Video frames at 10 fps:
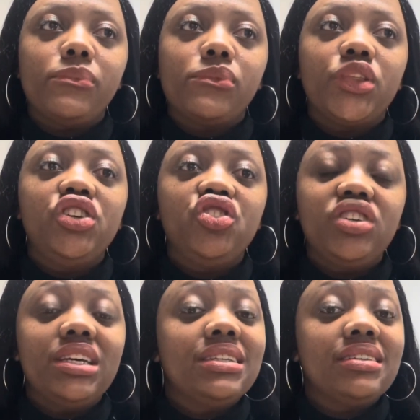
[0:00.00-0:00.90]

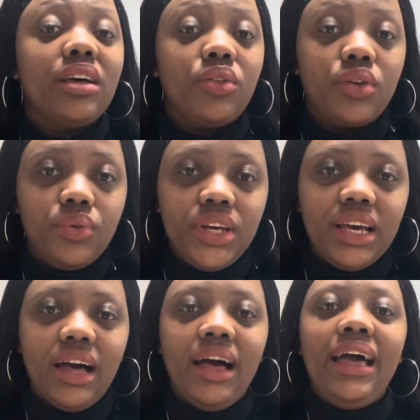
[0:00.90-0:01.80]
teaching in South
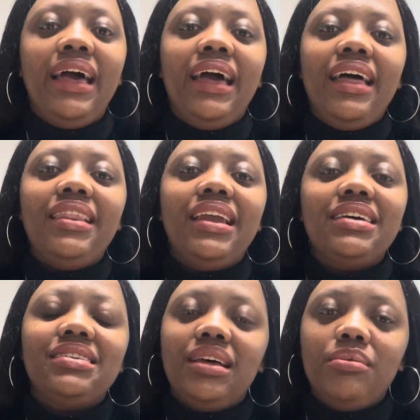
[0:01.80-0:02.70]
Korea, and that
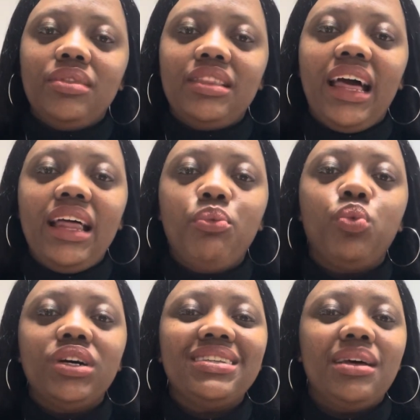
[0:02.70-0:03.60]

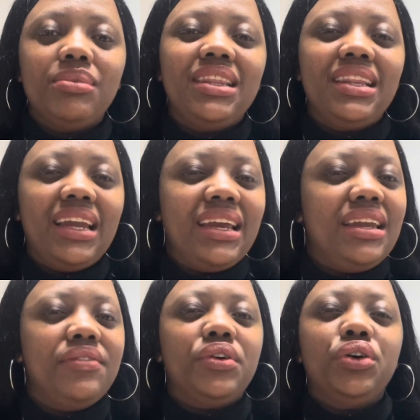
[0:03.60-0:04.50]
was something that I
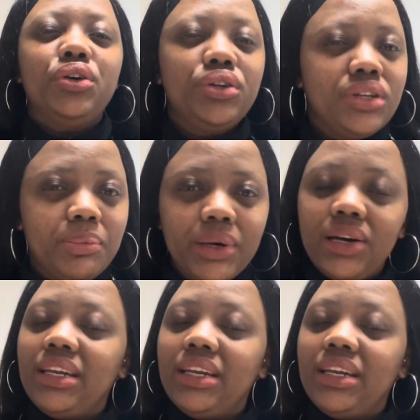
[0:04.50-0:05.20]
never heard about.